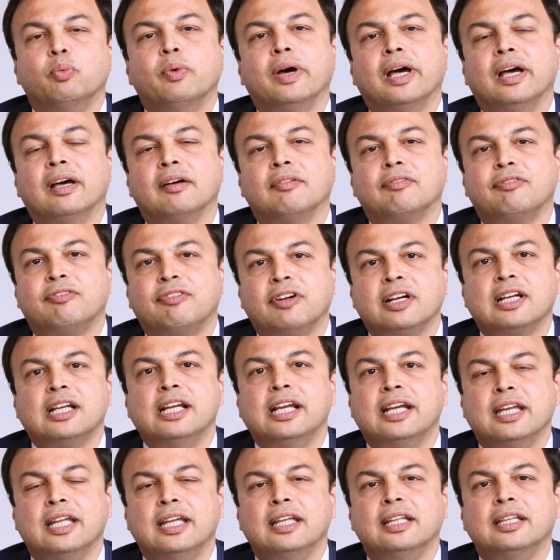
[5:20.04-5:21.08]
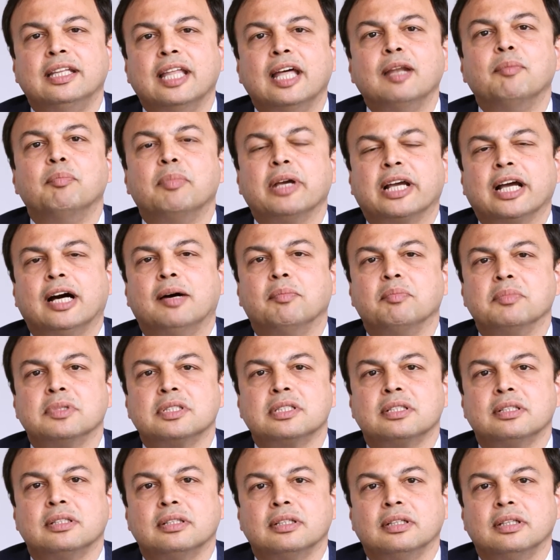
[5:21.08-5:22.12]
where fertility then
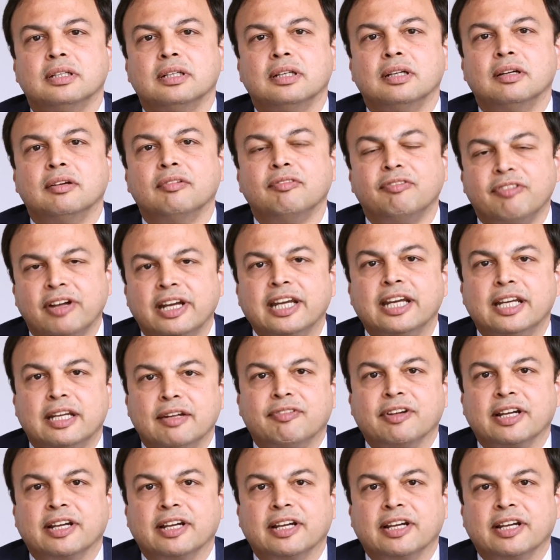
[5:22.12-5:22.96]
becomes very